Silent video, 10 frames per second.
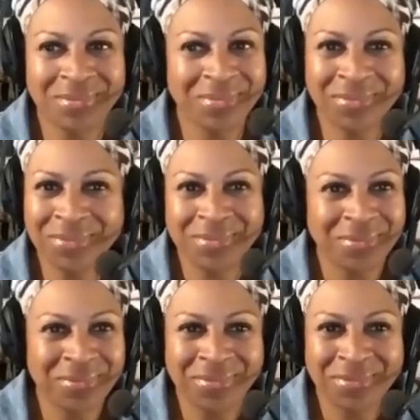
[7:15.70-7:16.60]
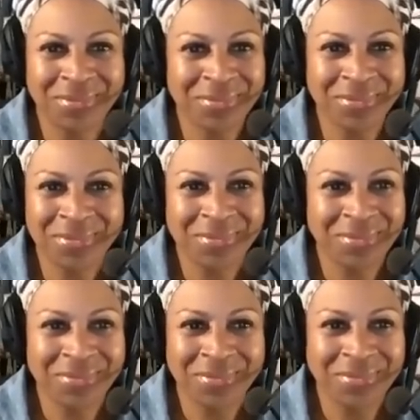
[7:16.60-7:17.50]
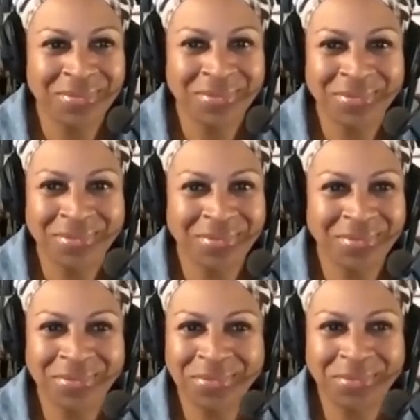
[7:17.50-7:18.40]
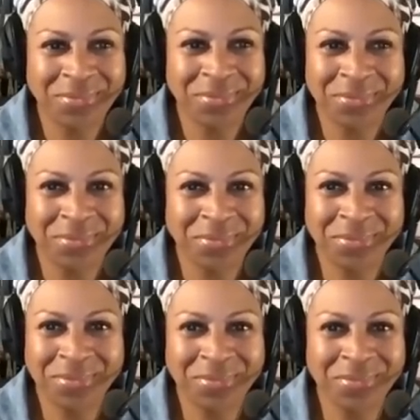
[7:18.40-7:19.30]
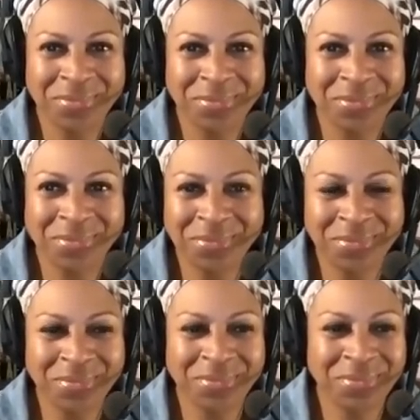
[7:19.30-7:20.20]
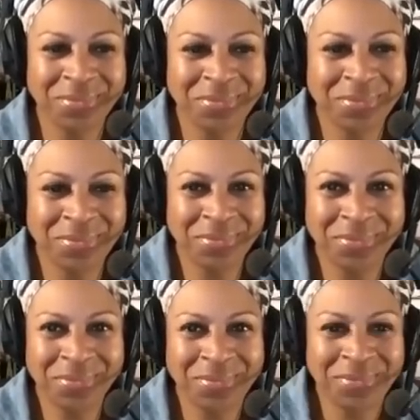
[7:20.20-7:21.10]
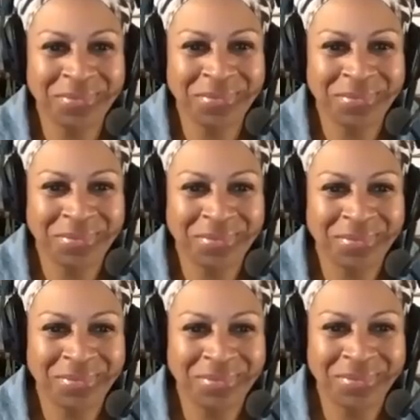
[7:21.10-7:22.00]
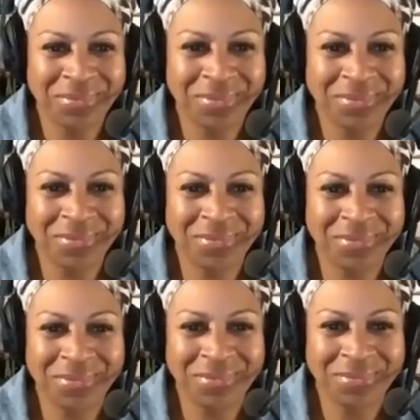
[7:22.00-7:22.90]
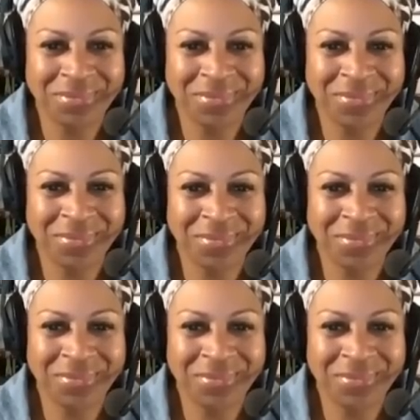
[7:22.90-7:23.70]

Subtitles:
[no speech]